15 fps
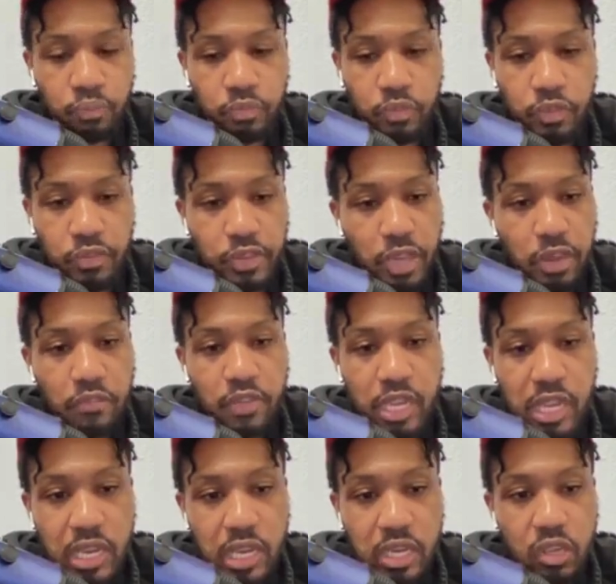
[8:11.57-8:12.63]
If you have
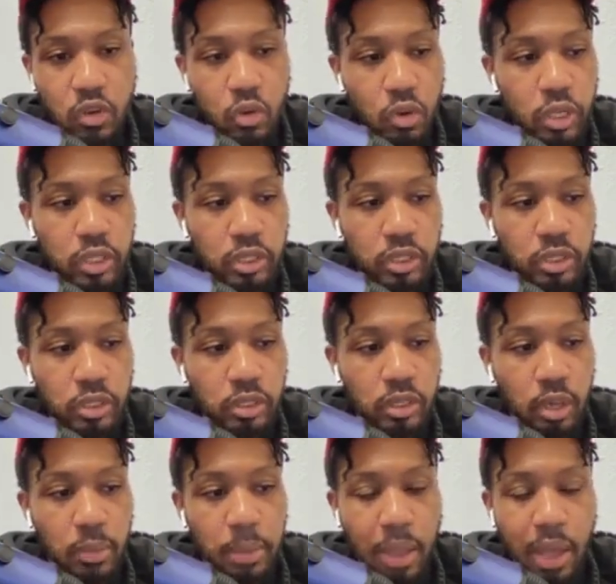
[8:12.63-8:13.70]
any questions
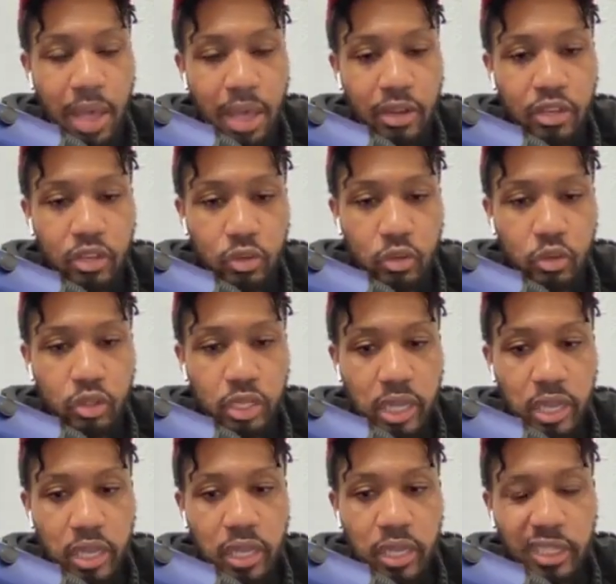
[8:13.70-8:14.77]
about how to use
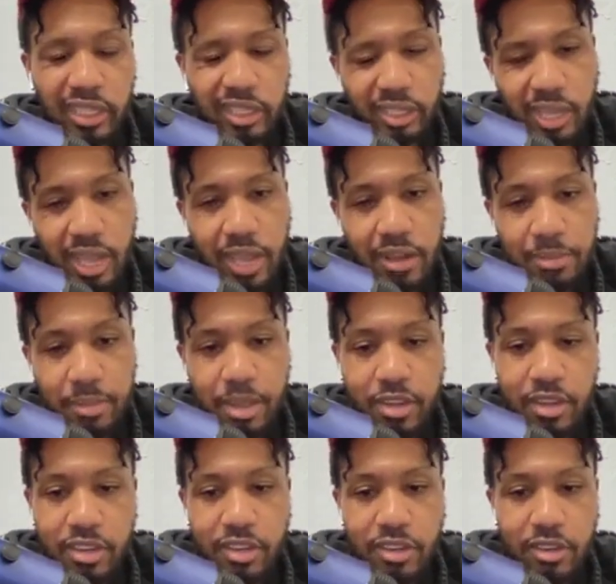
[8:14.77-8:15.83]
that, slide in my
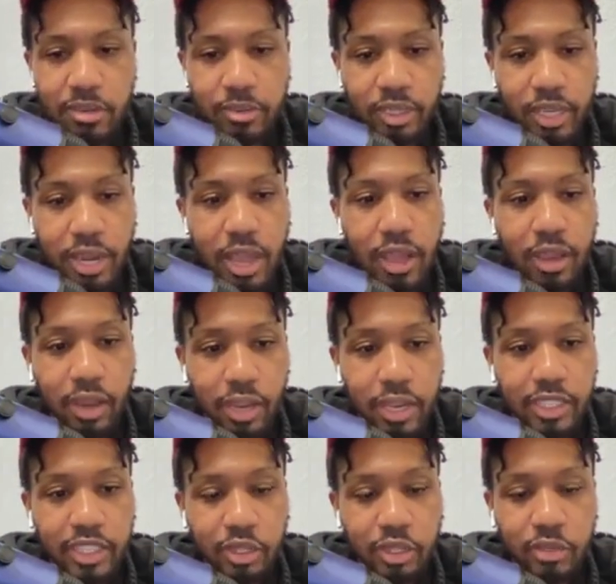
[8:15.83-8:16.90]
DMs, and I'll
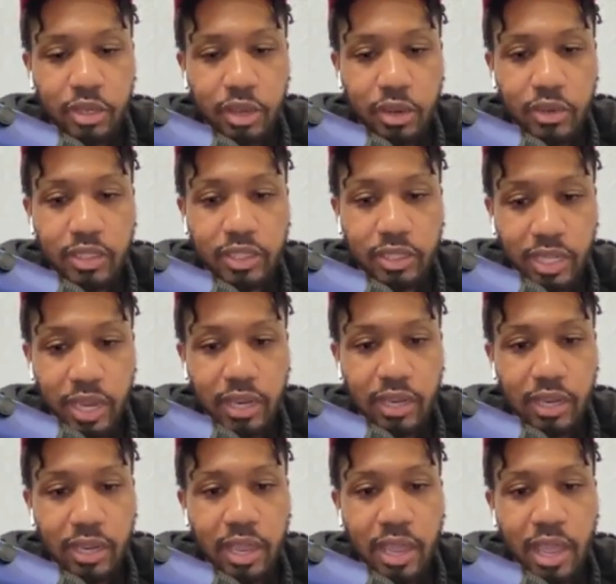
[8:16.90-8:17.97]
let you know
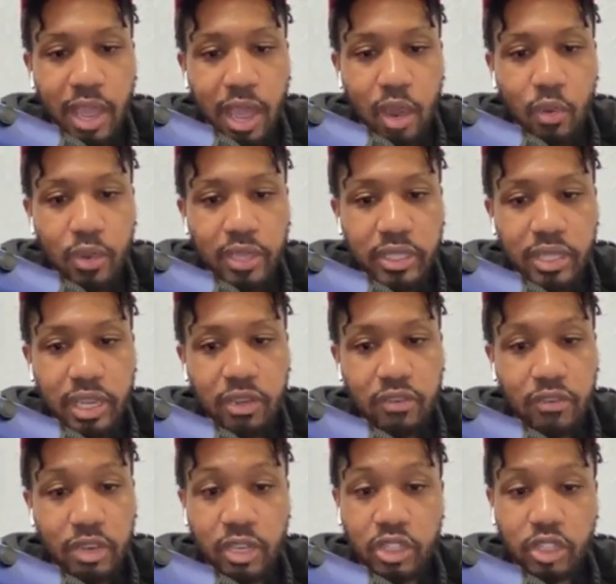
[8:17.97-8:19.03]
exactly how we can take
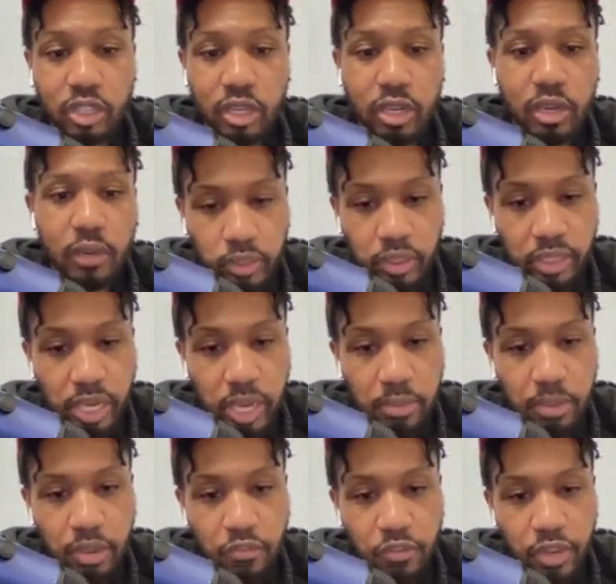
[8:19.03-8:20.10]
advantage of that. Same
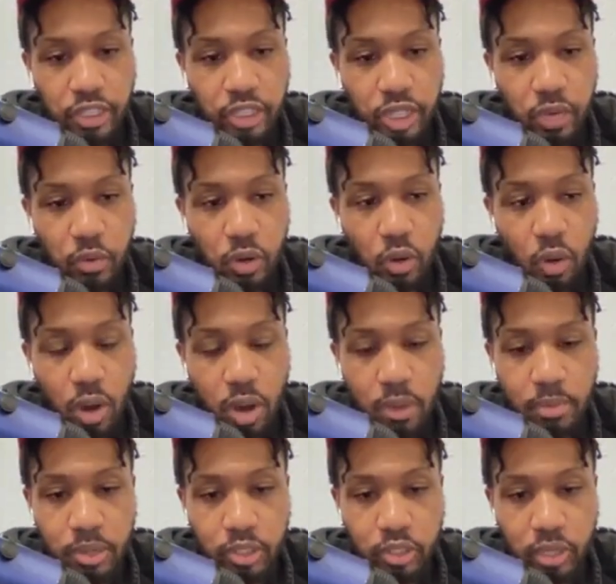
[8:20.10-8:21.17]
FHA
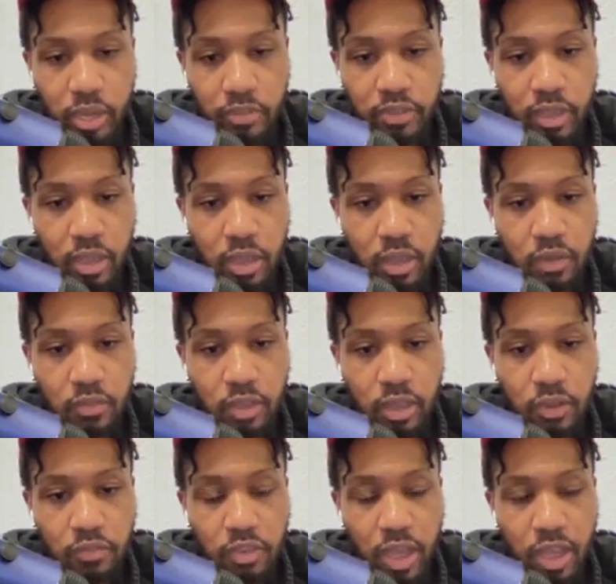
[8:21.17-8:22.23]
requirements. You have to have a
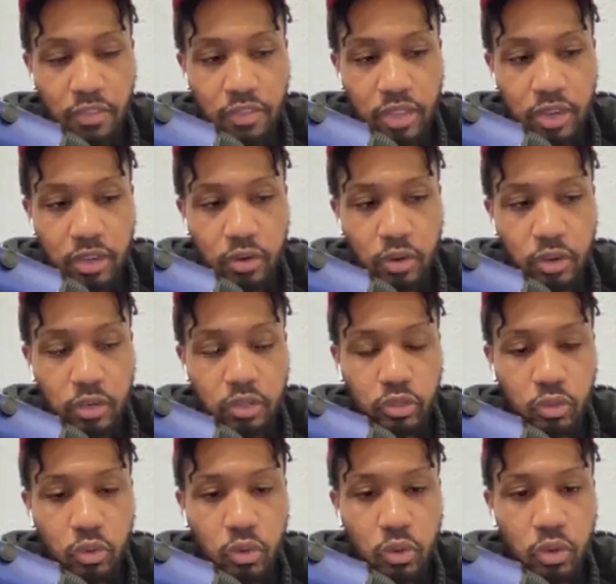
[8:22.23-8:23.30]
580 credit
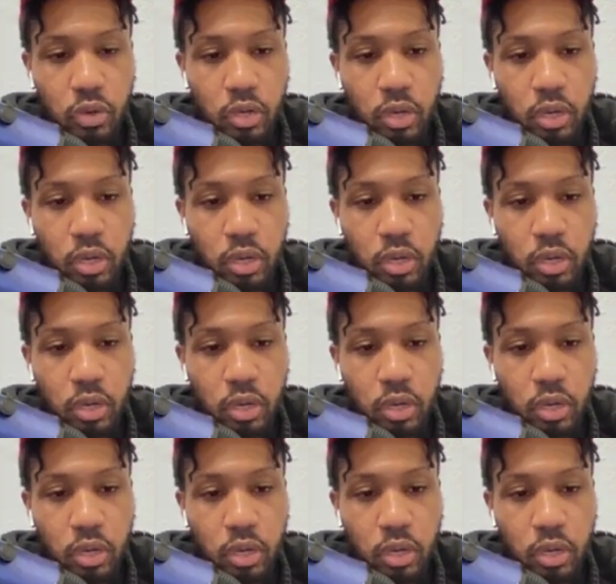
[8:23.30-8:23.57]
score.